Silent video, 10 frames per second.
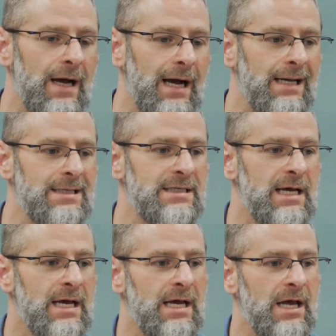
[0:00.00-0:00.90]
as
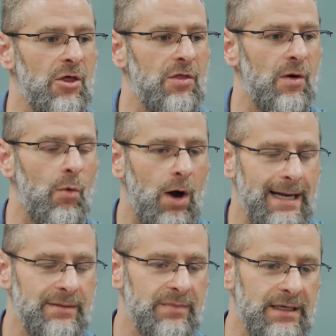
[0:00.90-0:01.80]
the
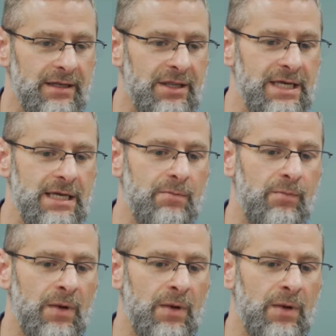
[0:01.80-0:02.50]
Muhaimin, the